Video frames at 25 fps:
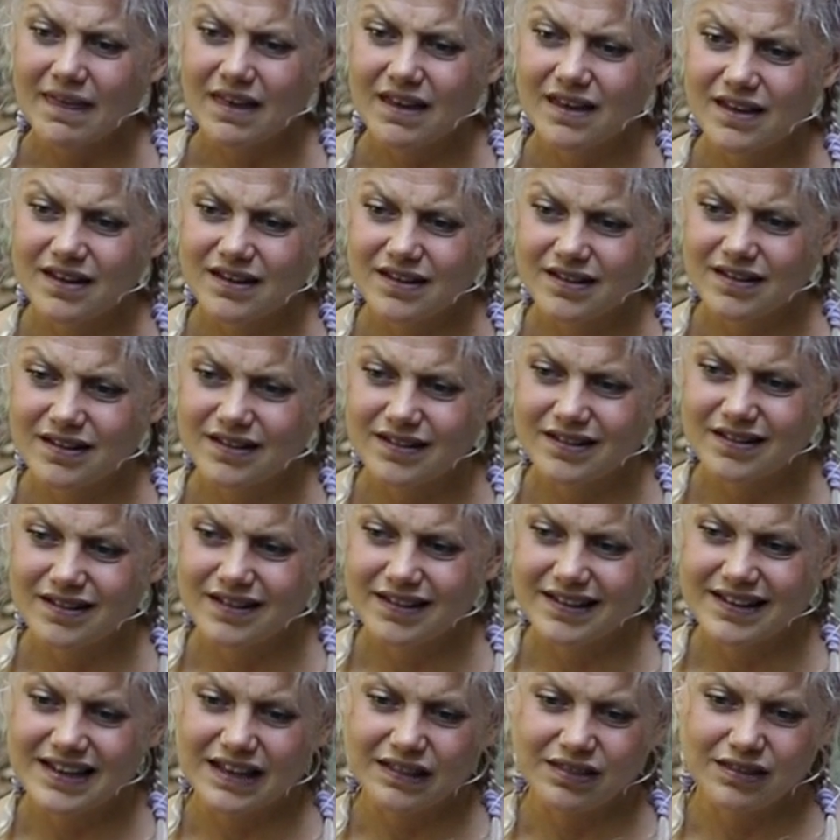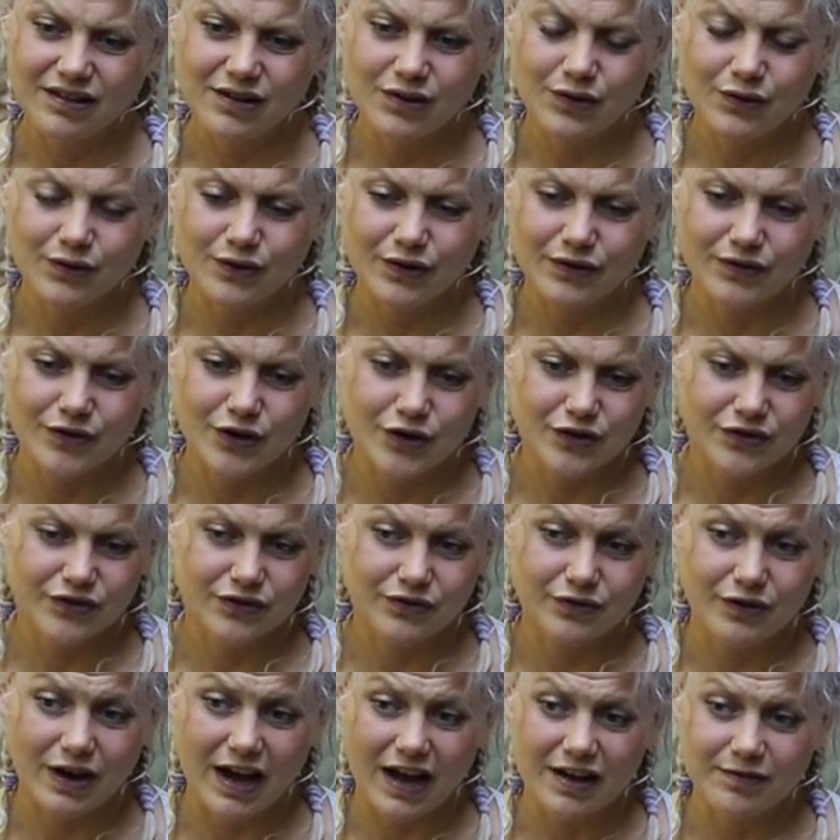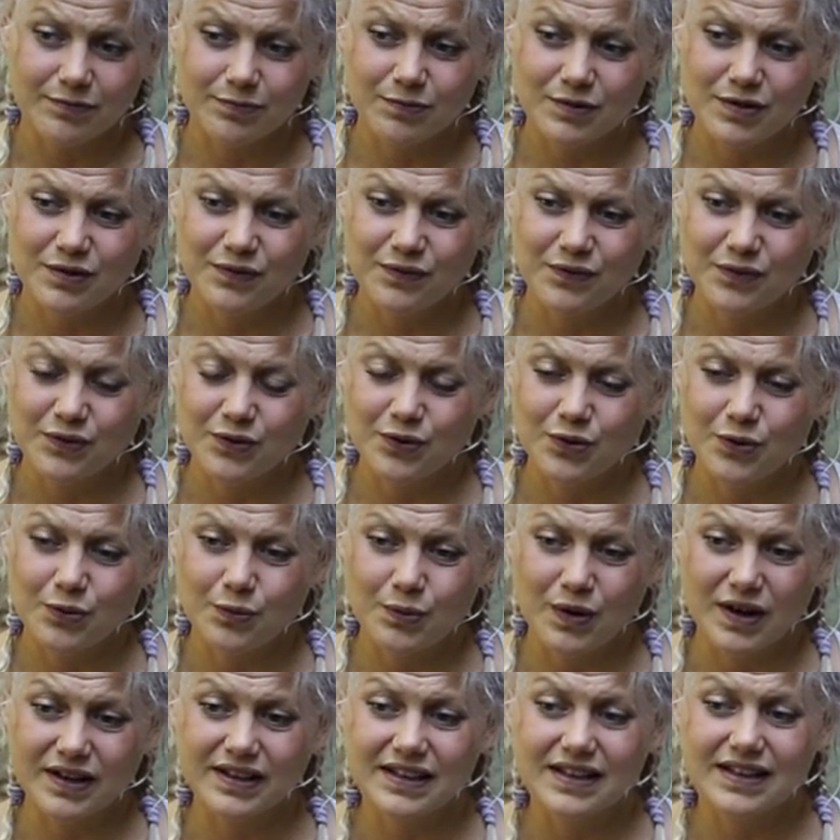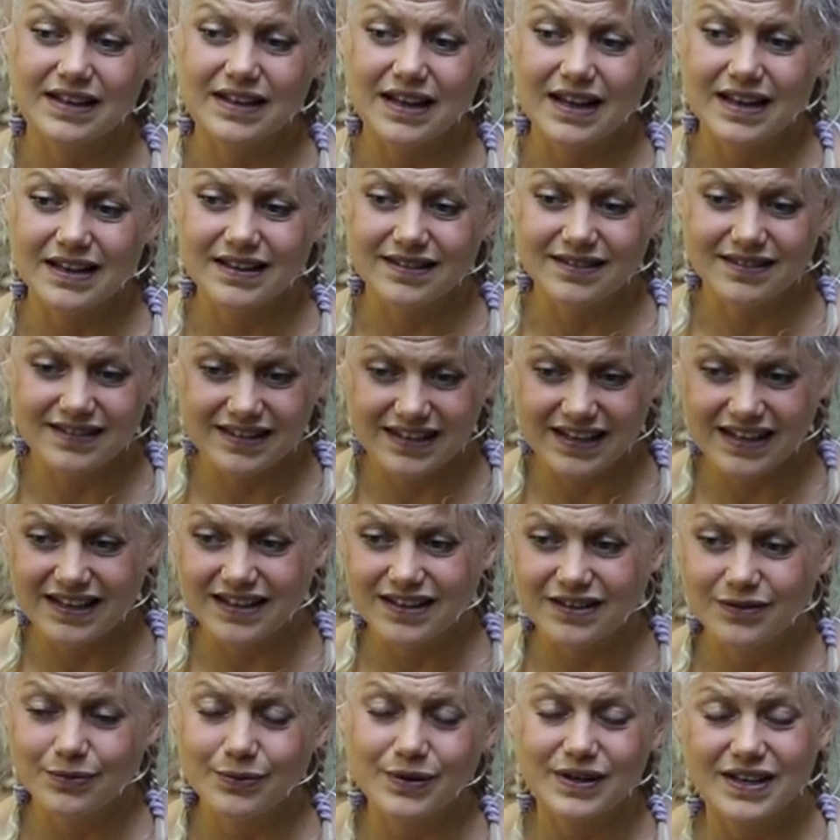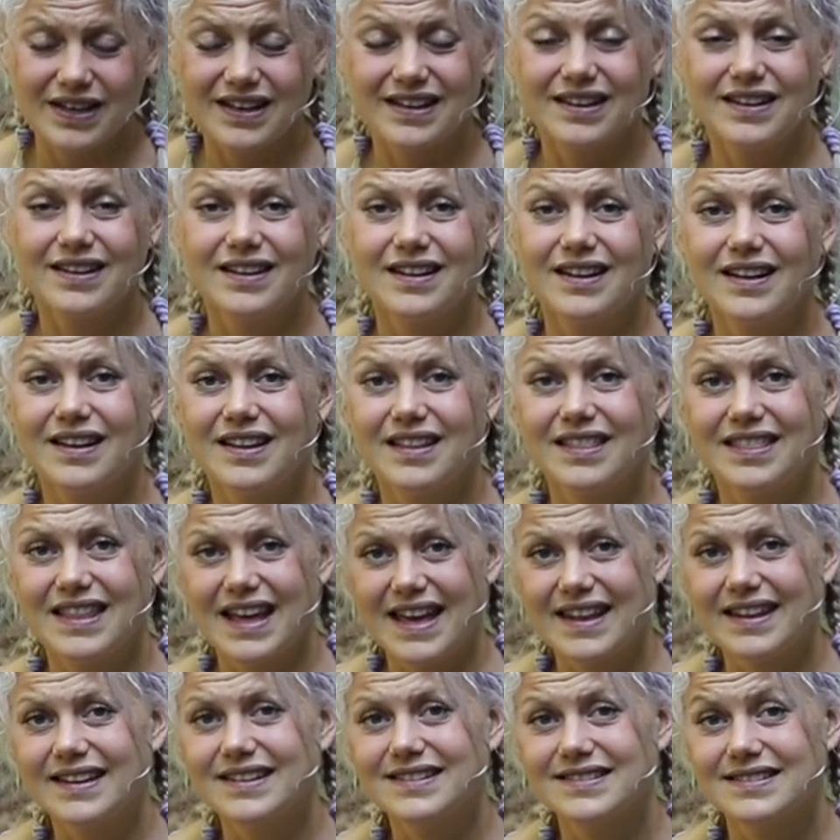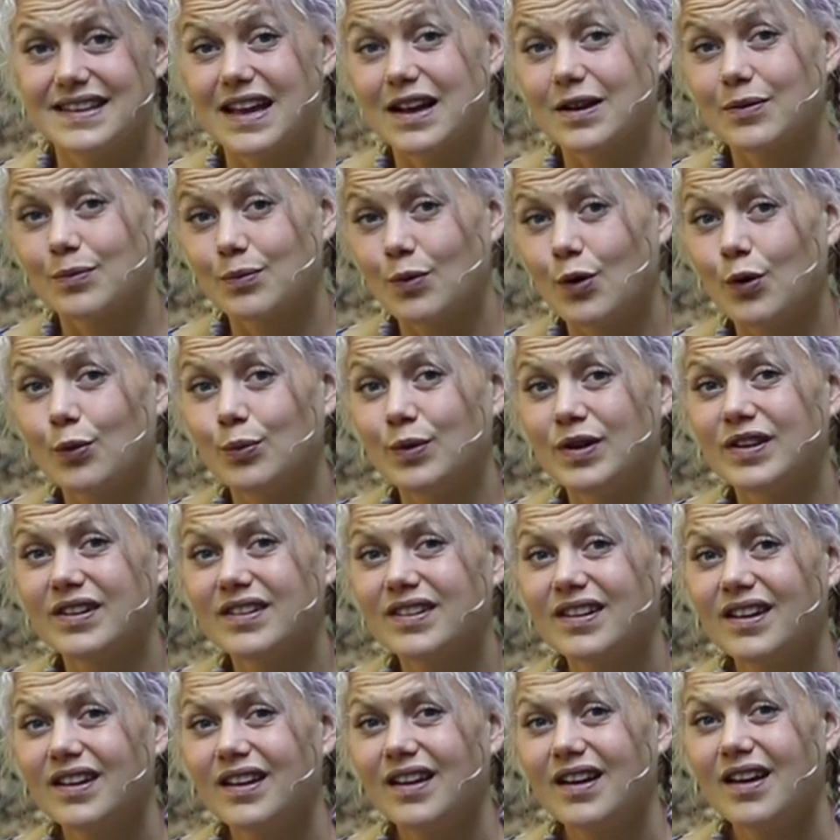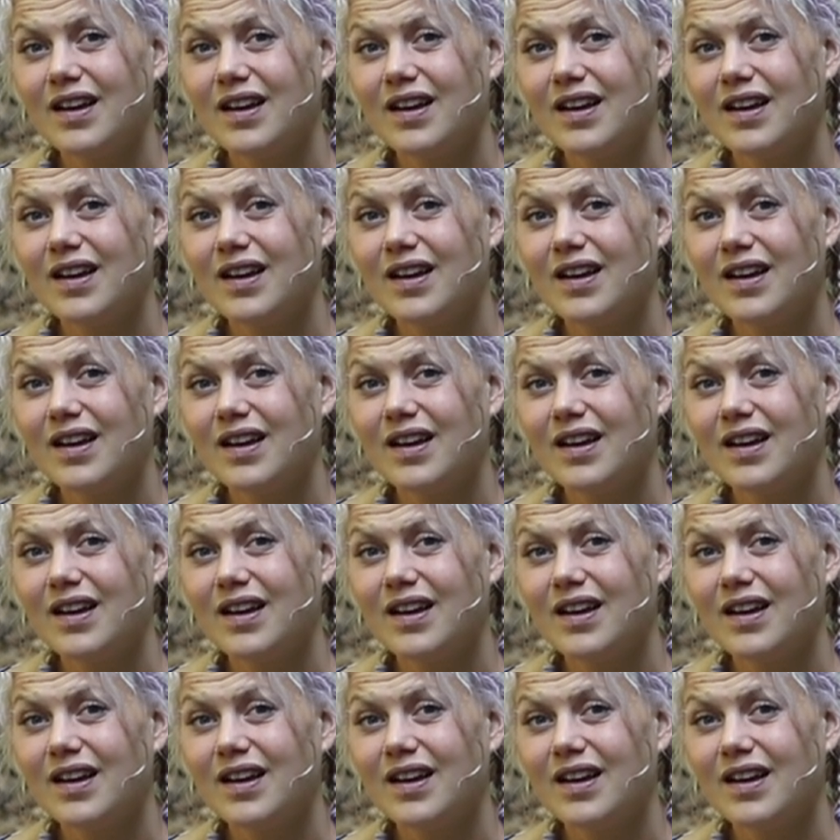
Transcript: let the universe drive me through what is needed within that exact moment,